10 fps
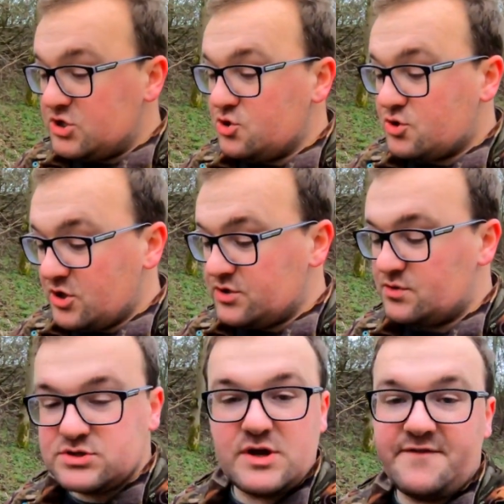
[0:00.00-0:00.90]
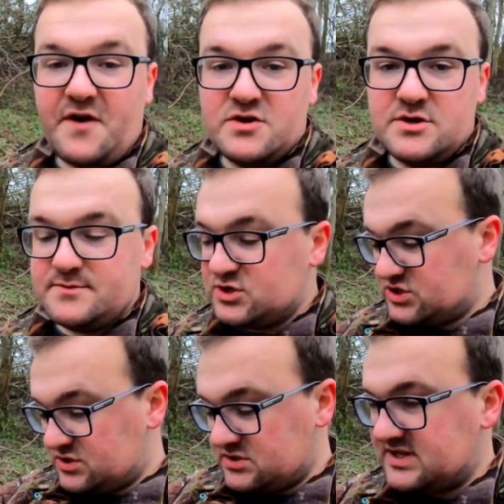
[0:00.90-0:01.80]
you could also find them
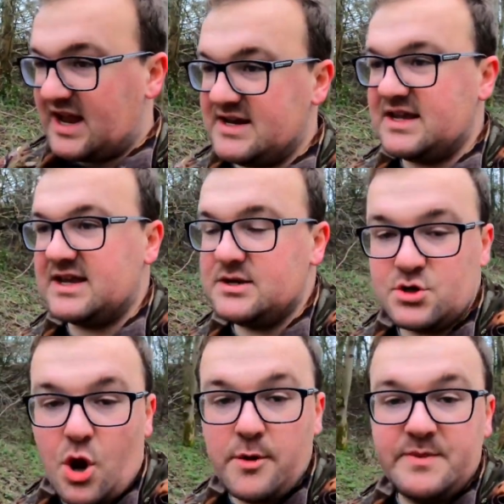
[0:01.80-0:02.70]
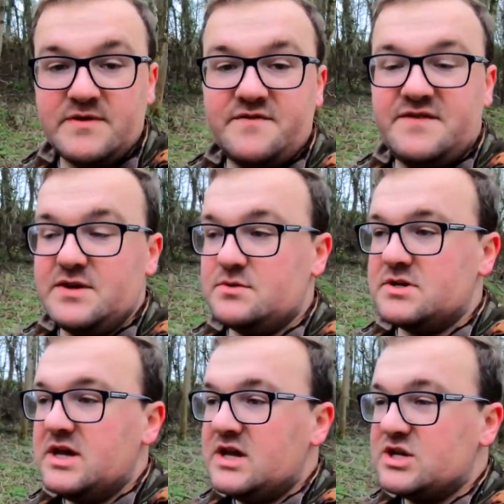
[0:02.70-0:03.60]
just standing in an open
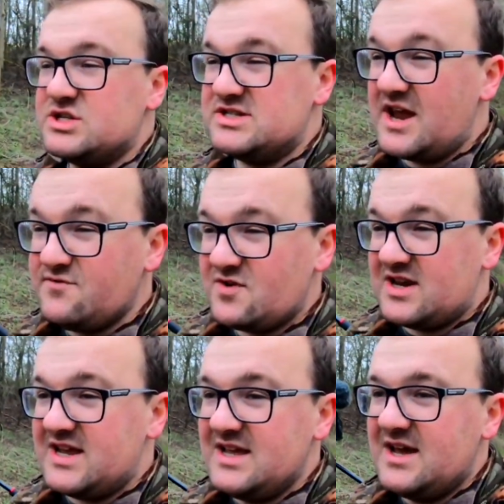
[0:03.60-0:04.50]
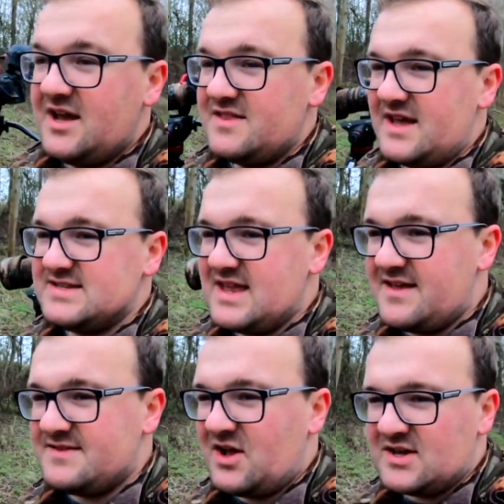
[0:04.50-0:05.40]
field, because generally that's
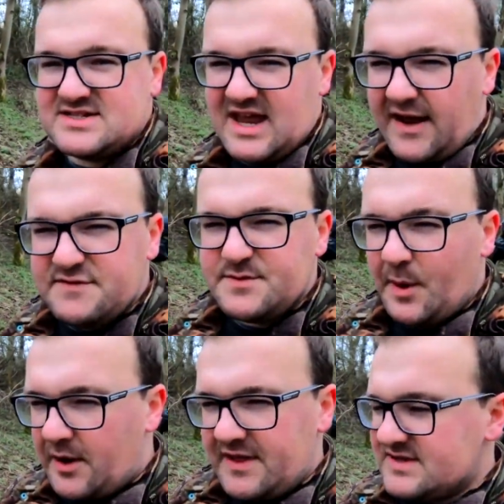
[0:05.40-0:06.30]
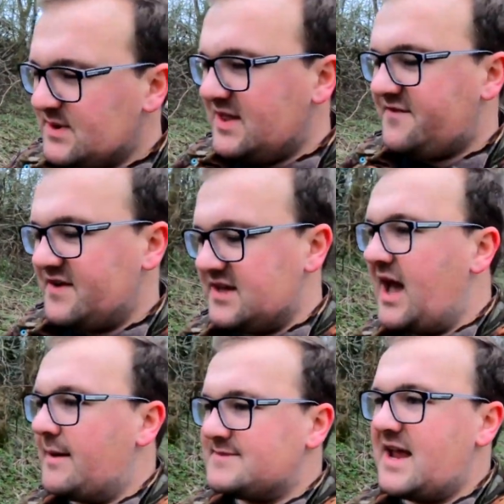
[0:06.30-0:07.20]
their like safe spot. That's where they think,
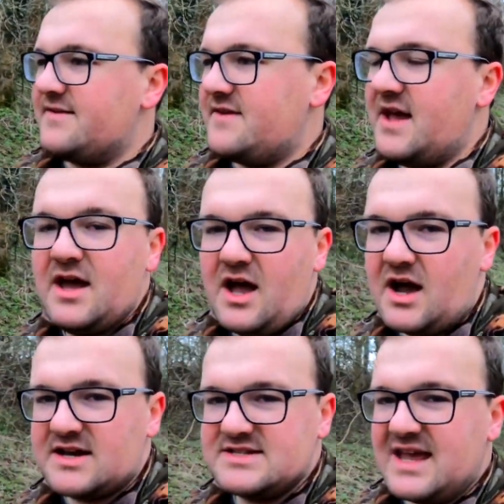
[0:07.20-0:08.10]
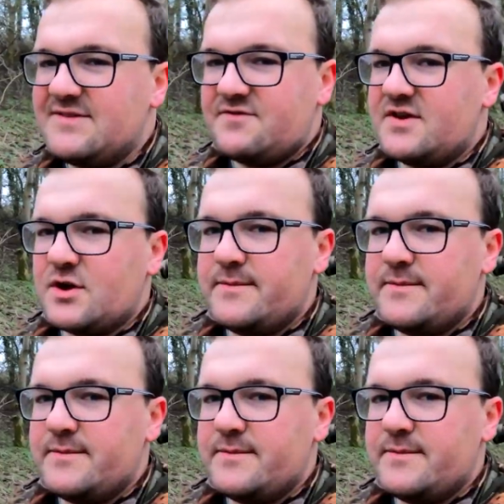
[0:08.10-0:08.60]
yeah, I'm safe here, I can see everything